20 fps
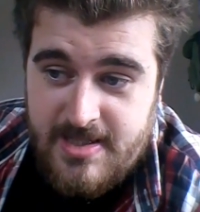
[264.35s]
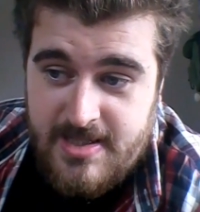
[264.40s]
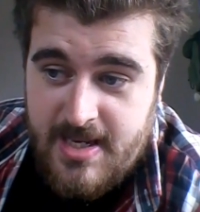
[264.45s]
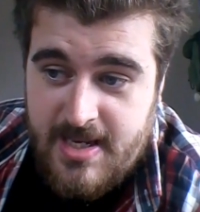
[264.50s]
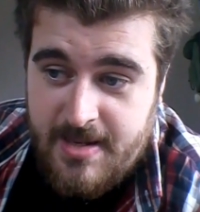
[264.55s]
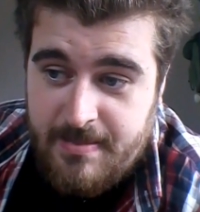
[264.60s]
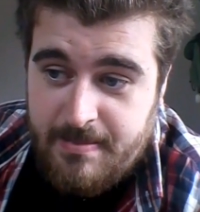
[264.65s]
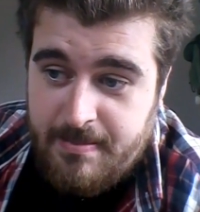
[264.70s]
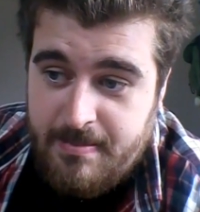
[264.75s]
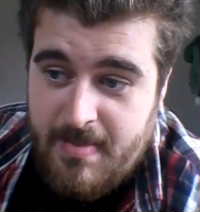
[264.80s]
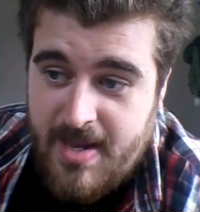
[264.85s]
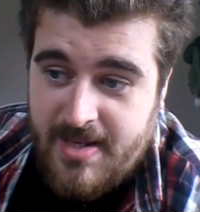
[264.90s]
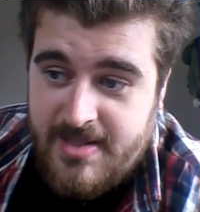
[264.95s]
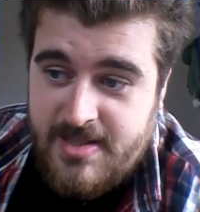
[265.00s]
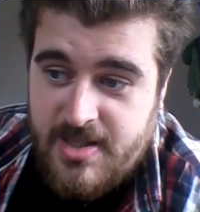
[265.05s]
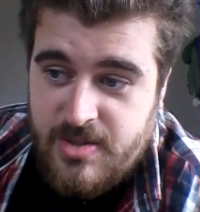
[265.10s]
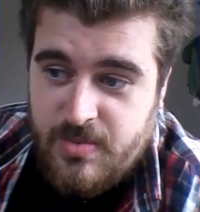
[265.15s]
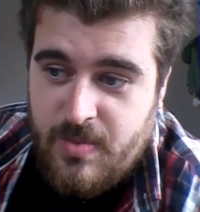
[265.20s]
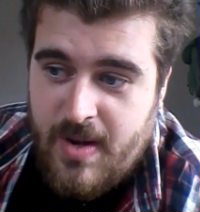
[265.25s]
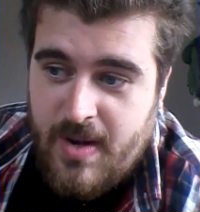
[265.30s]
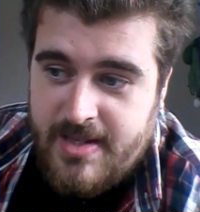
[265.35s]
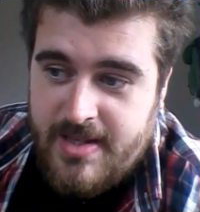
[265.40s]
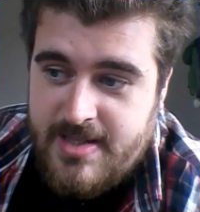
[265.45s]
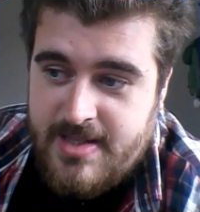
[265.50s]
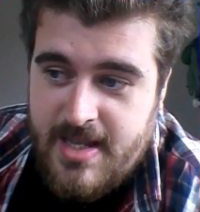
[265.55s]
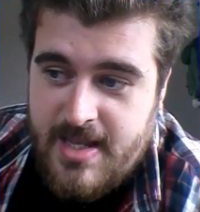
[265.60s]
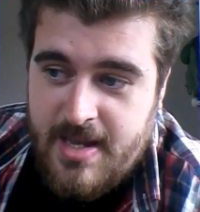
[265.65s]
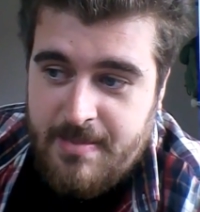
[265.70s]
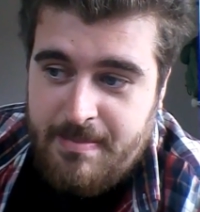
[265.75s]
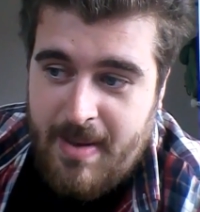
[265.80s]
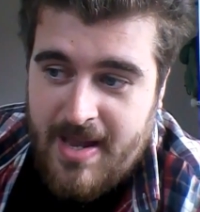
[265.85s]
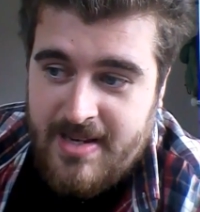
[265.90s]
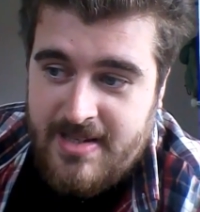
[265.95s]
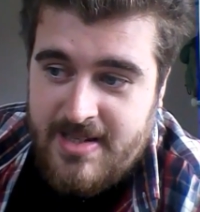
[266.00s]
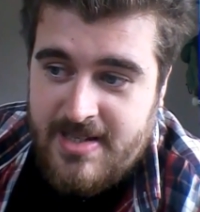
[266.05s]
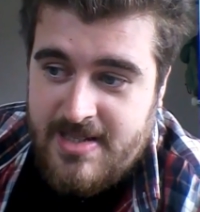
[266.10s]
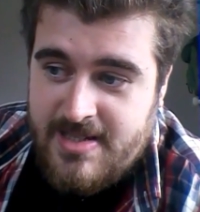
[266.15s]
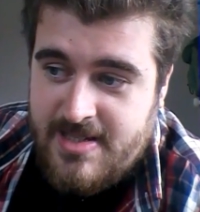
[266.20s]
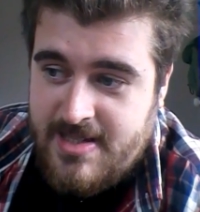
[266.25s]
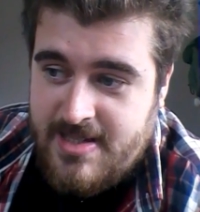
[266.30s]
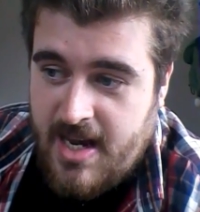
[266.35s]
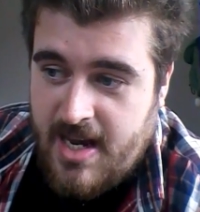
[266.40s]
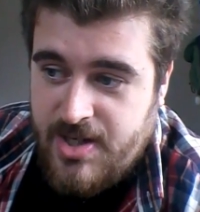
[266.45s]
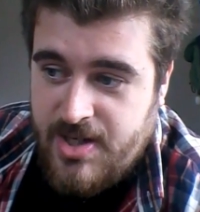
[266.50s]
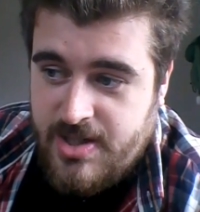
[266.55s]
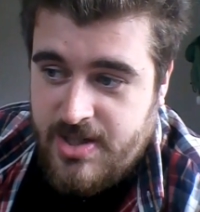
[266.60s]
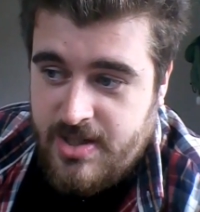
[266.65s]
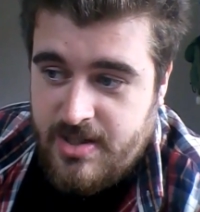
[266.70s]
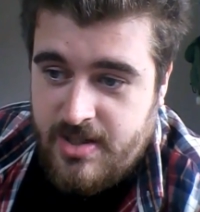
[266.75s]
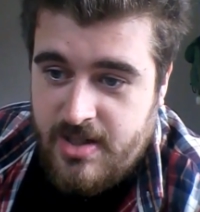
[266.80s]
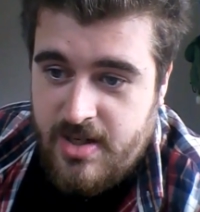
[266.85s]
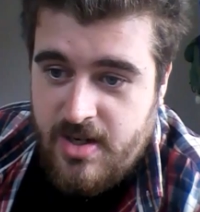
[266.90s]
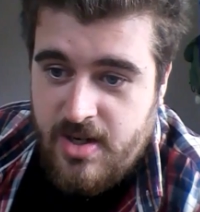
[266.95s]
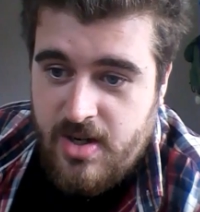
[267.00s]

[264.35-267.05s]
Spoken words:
Tim makes his way to the abandoned station,